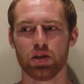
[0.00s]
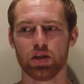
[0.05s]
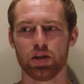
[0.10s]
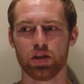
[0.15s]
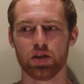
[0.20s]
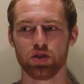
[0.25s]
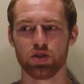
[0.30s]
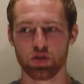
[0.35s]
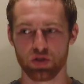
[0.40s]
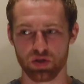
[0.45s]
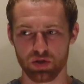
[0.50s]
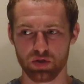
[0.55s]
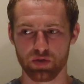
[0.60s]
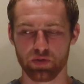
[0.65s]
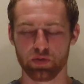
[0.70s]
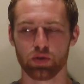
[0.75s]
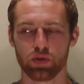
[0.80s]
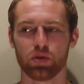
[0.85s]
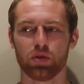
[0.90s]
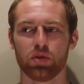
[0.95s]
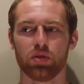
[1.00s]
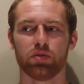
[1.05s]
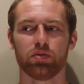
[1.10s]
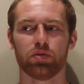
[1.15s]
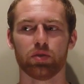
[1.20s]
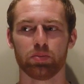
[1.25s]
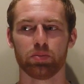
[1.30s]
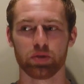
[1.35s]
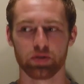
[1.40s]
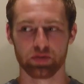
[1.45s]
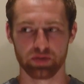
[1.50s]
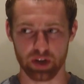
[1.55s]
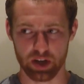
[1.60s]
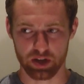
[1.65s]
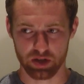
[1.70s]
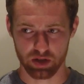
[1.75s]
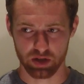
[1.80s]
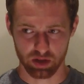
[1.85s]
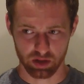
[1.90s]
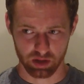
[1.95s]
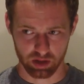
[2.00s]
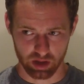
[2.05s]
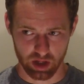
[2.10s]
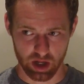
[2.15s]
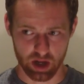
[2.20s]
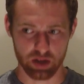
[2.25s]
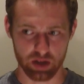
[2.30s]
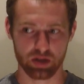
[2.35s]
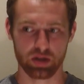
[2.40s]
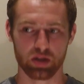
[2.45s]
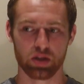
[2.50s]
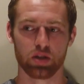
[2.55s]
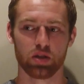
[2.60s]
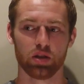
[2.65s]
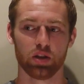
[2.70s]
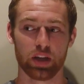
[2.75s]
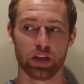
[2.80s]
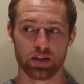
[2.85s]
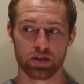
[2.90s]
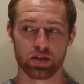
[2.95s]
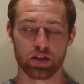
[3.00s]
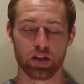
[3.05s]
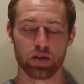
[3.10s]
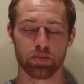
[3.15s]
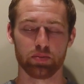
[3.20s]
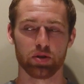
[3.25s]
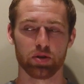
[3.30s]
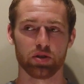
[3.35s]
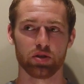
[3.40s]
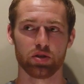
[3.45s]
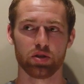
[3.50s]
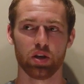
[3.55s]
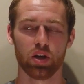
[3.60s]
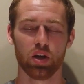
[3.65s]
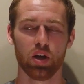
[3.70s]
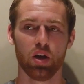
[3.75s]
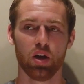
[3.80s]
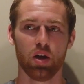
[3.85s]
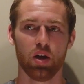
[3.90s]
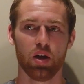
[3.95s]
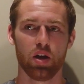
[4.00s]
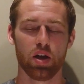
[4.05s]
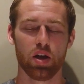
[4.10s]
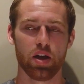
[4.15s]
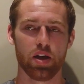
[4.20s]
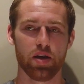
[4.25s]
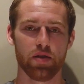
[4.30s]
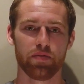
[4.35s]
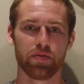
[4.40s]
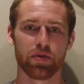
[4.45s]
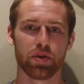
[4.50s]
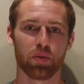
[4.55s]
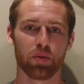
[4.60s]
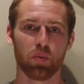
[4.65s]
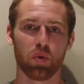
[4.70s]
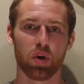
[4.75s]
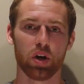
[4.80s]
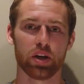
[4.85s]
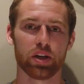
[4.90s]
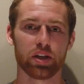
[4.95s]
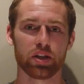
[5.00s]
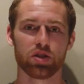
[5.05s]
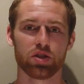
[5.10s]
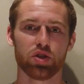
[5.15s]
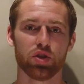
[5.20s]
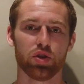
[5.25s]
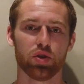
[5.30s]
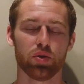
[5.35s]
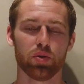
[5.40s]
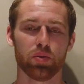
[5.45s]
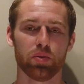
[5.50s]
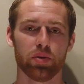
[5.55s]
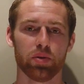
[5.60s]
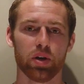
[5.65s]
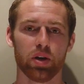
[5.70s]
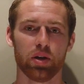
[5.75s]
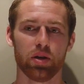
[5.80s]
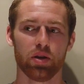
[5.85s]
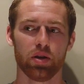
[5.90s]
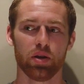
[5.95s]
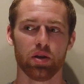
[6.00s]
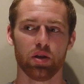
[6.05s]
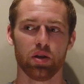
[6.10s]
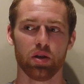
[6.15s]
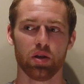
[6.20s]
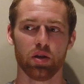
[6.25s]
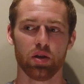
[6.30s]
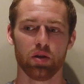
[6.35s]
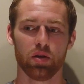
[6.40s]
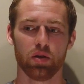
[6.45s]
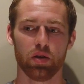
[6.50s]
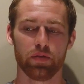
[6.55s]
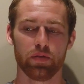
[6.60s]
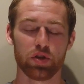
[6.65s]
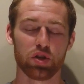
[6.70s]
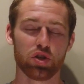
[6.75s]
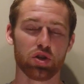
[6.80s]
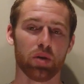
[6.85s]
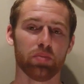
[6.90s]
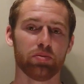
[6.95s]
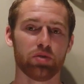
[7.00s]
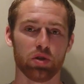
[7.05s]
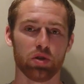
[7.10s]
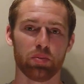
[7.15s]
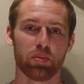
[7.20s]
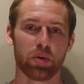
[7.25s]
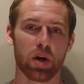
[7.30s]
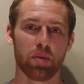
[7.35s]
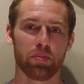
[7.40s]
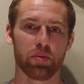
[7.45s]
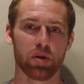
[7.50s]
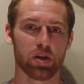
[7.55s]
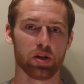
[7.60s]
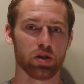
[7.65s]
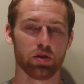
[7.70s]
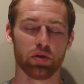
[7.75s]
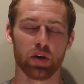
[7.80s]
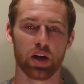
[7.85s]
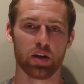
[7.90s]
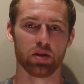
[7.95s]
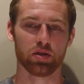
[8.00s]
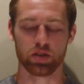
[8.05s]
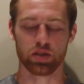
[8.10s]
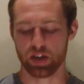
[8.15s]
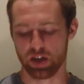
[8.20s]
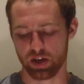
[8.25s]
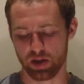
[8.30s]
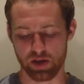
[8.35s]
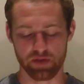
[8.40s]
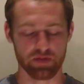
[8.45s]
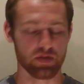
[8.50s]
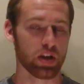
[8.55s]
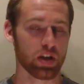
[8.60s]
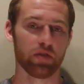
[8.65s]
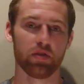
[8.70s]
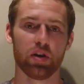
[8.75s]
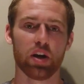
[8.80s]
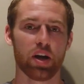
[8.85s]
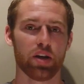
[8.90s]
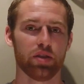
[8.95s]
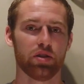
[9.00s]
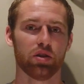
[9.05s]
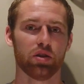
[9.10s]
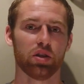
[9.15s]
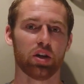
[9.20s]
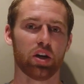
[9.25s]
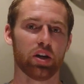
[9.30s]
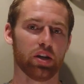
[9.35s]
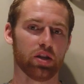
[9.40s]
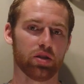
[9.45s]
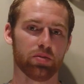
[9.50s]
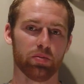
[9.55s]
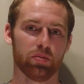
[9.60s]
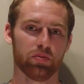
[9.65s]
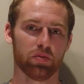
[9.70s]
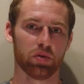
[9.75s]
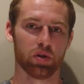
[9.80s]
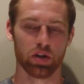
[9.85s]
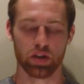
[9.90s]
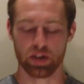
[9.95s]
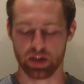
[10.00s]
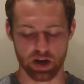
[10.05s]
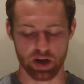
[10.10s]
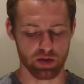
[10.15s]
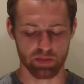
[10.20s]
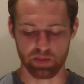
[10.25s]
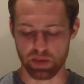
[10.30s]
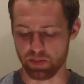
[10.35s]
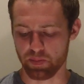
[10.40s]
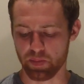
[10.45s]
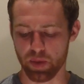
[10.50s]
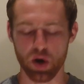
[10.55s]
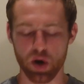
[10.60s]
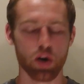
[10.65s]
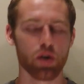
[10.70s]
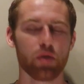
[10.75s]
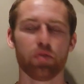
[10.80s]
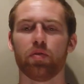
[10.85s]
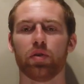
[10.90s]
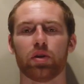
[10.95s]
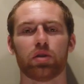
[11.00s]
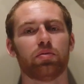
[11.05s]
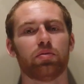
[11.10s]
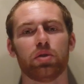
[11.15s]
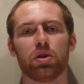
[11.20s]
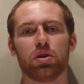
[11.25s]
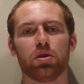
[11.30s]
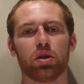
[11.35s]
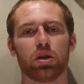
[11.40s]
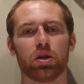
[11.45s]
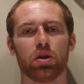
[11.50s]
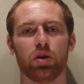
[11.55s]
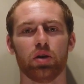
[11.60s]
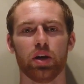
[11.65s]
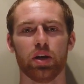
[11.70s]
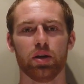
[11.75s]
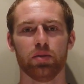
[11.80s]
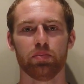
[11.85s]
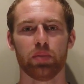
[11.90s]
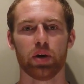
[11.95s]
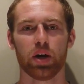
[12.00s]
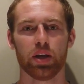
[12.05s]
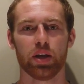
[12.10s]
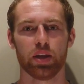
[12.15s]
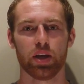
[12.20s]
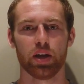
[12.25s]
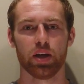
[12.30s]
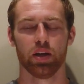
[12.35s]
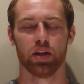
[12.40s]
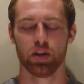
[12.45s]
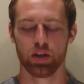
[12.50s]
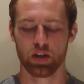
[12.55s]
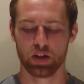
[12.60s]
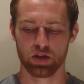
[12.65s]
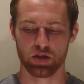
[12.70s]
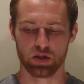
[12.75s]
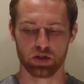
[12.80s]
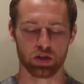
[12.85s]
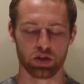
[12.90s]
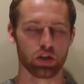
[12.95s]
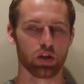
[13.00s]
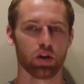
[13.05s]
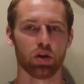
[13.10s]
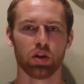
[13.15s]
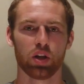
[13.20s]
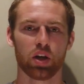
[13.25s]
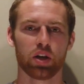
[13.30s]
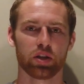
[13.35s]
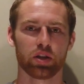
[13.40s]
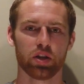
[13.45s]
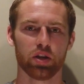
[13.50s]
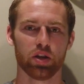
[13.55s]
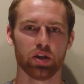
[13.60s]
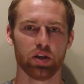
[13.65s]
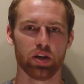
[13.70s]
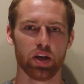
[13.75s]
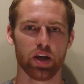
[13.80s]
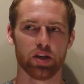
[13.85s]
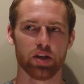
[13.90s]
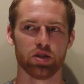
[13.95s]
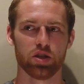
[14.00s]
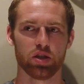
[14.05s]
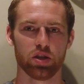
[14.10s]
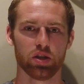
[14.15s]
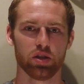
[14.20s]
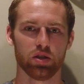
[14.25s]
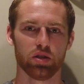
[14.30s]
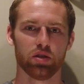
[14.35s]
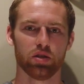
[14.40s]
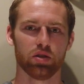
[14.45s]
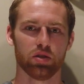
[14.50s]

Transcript: is useful for professional landscapers if you're wanting to. If you show up to a property, a new house, and they've never had their lawn edge before, that would be perfect for you to go ahead and buy that. You should go along there, edge it,